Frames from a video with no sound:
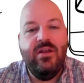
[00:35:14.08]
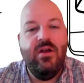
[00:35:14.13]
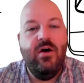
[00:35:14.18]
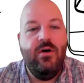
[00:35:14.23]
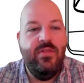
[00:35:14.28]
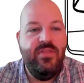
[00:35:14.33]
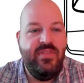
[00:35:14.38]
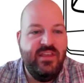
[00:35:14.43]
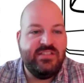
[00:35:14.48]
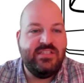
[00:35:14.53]

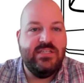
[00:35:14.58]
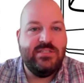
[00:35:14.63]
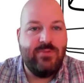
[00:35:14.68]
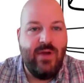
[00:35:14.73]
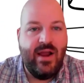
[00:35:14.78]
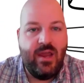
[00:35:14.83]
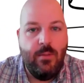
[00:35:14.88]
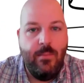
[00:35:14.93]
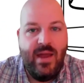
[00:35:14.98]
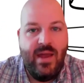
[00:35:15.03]
This is
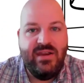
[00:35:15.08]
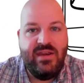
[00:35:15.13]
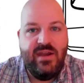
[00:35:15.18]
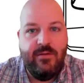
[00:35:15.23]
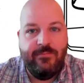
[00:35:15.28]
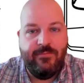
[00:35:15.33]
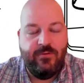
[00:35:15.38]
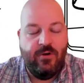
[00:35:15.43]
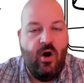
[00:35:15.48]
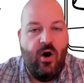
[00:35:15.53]
recommending it
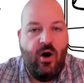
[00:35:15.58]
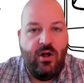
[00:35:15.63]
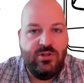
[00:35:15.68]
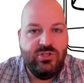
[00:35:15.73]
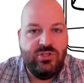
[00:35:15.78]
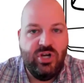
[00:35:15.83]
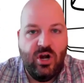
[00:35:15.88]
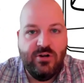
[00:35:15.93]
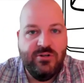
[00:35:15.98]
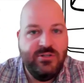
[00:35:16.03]
for all
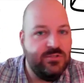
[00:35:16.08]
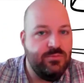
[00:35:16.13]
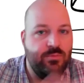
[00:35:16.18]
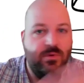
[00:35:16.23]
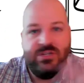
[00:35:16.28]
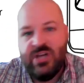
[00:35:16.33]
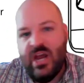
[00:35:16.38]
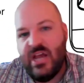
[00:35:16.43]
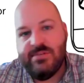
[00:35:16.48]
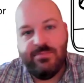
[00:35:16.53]
charges, which
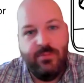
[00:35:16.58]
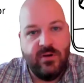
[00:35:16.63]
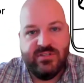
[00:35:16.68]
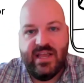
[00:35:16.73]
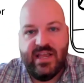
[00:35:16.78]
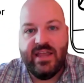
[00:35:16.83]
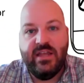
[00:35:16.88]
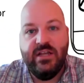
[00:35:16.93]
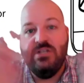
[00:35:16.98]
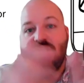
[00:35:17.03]
I suppose I
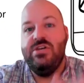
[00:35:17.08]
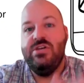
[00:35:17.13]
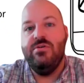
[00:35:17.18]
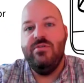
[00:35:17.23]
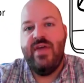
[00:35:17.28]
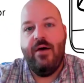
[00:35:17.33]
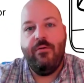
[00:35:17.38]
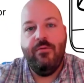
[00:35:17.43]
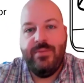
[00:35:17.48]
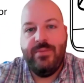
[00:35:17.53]
could do.
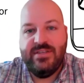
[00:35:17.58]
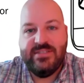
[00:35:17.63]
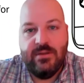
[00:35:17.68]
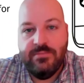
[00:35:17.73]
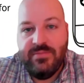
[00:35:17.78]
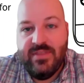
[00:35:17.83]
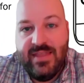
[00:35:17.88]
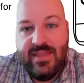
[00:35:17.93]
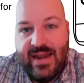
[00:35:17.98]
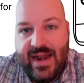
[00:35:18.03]
That would be
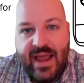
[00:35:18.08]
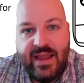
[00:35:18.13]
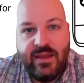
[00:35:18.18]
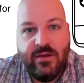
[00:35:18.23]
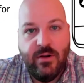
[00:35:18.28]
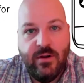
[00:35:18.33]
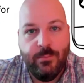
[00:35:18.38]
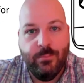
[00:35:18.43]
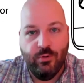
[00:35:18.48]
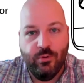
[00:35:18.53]
something that I could
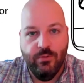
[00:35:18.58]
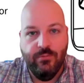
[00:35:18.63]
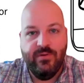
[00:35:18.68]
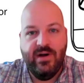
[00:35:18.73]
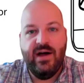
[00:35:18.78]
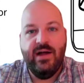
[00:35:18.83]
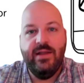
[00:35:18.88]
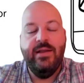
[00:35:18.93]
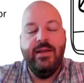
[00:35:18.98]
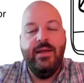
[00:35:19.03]
improve
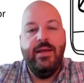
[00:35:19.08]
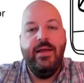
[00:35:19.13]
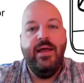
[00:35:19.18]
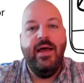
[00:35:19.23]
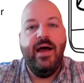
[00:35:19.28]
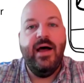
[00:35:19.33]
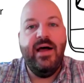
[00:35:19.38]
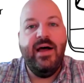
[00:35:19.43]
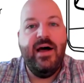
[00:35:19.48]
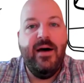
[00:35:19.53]
on.
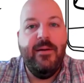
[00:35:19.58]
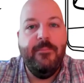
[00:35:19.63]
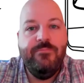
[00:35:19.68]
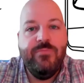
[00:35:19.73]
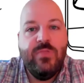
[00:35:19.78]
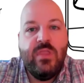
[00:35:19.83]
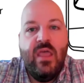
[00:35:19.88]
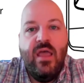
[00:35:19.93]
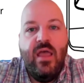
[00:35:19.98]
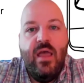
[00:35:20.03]

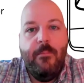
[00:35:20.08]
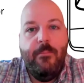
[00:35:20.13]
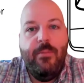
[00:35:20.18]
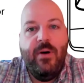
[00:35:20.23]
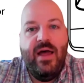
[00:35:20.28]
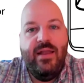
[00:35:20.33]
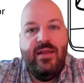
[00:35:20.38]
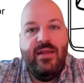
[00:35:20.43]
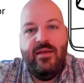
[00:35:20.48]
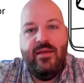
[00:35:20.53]

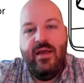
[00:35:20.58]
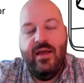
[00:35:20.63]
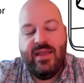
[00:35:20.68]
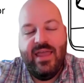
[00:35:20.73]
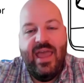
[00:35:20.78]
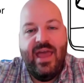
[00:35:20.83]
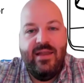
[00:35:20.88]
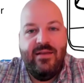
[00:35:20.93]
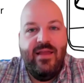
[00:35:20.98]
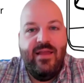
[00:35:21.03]
But
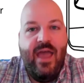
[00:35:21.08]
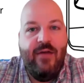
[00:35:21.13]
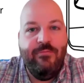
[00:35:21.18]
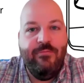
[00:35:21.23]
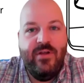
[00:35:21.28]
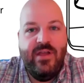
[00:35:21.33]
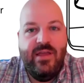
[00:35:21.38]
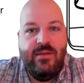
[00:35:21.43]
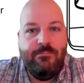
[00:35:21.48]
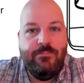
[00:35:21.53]
again,
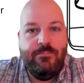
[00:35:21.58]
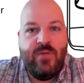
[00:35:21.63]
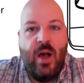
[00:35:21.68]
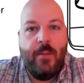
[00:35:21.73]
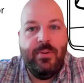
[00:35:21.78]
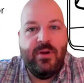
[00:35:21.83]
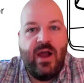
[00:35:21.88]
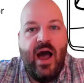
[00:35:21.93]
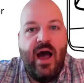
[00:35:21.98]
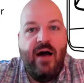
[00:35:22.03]
every cup of
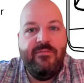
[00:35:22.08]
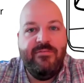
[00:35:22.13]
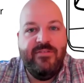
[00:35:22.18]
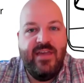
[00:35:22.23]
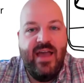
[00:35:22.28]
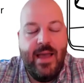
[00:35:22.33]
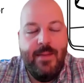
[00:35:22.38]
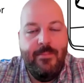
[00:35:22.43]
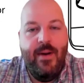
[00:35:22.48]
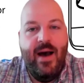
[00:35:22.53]
coffee
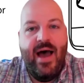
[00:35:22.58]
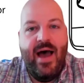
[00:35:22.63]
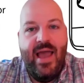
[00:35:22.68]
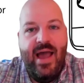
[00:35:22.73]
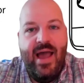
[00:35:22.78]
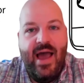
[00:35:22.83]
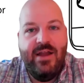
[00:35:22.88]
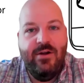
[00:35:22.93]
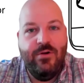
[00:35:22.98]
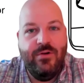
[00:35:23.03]
I buy,
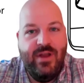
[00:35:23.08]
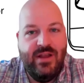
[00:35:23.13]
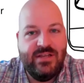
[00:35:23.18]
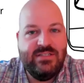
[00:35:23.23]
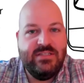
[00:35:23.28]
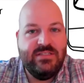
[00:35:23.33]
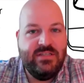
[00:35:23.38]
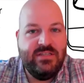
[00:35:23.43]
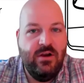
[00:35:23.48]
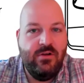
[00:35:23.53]
I don't
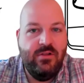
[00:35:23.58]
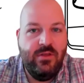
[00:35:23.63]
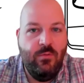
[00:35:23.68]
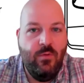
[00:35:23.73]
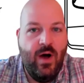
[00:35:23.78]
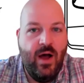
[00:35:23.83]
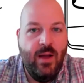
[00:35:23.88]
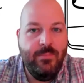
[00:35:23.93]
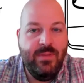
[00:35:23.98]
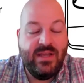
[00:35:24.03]
necessarily
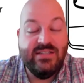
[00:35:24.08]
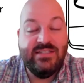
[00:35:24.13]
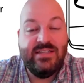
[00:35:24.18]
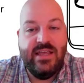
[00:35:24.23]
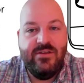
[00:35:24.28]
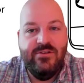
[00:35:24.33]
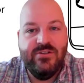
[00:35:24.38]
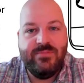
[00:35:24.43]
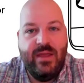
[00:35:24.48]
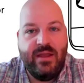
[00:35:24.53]
want, because I
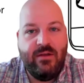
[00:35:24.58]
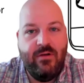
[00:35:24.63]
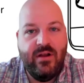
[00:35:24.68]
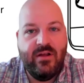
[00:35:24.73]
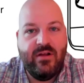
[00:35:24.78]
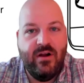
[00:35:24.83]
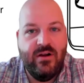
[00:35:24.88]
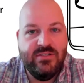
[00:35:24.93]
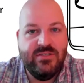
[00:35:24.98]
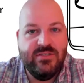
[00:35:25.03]
use my credit
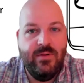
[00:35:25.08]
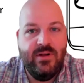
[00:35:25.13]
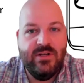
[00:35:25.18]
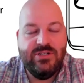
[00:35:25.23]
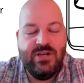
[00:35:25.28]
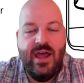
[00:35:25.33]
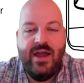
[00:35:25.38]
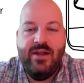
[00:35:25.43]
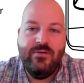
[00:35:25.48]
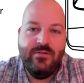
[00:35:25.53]
card so much,
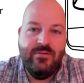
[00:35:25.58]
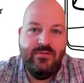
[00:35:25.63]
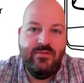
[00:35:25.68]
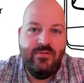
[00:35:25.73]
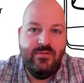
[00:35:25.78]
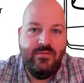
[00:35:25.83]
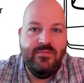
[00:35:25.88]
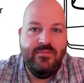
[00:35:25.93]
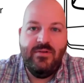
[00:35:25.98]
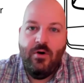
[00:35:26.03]
I don't
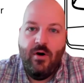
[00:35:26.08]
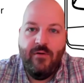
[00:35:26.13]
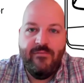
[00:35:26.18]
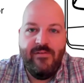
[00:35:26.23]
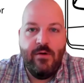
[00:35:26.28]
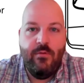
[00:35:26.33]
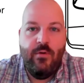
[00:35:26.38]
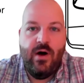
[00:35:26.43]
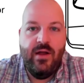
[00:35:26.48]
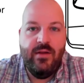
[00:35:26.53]
know if I
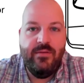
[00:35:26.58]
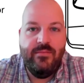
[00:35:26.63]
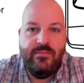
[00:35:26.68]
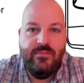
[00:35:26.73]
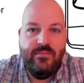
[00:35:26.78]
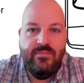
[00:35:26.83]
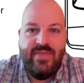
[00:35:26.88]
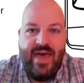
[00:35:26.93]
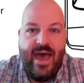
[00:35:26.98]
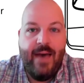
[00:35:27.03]
want
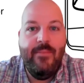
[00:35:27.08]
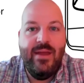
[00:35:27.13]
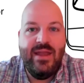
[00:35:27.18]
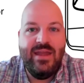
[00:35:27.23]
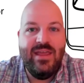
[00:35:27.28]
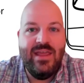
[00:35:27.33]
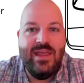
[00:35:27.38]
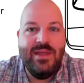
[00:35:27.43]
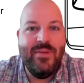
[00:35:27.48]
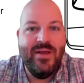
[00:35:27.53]
that many
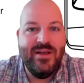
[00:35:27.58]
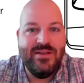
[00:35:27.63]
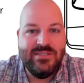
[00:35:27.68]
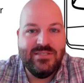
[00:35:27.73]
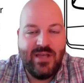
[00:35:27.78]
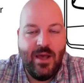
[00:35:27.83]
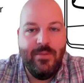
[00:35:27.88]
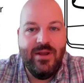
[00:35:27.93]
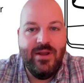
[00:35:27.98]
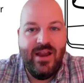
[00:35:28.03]
emails
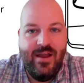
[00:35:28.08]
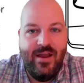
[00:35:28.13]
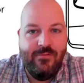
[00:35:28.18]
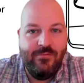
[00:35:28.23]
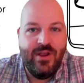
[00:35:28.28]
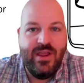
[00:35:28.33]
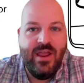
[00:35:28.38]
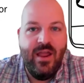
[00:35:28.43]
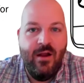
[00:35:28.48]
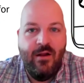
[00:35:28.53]
coming in every
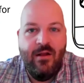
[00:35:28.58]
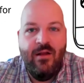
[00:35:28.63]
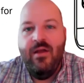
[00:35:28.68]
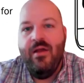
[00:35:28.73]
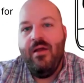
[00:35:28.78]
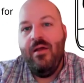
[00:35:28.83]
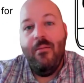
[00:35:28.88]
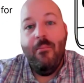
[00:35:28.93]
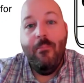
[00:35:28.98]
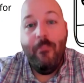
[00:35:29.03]
year,
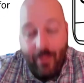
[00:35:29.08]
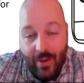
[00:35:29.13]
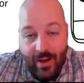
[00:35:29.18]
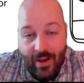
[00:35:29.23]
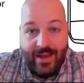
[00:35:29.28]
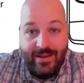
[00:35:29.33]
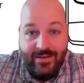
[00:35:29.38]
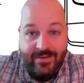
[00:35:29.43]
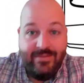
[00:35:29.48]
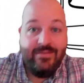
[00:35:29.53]

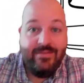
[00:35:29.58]
but